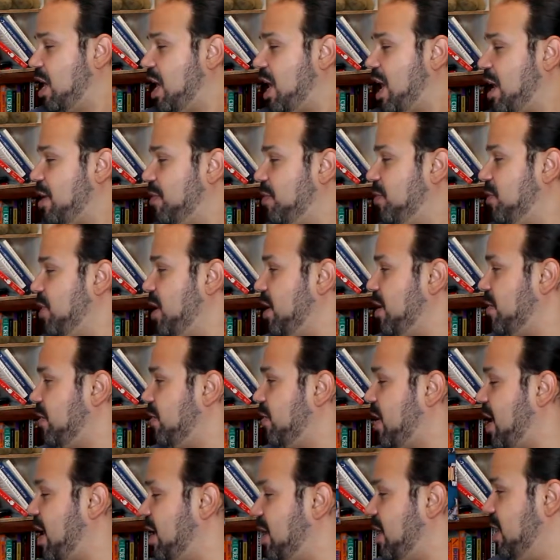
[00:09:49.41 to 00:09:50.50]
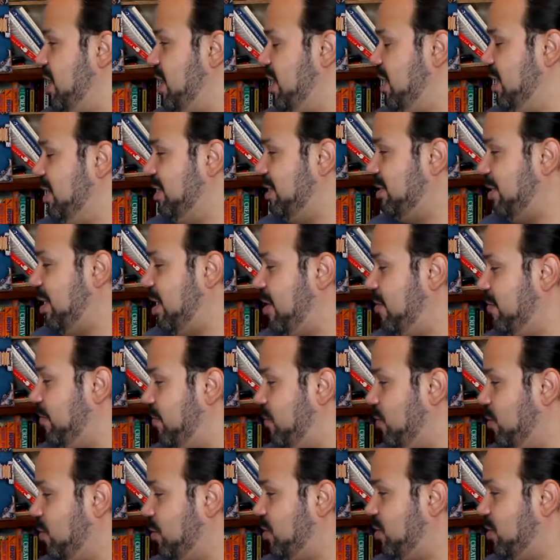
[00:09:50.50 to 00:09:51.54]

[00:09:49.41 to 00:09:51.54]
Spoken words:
I think that is it for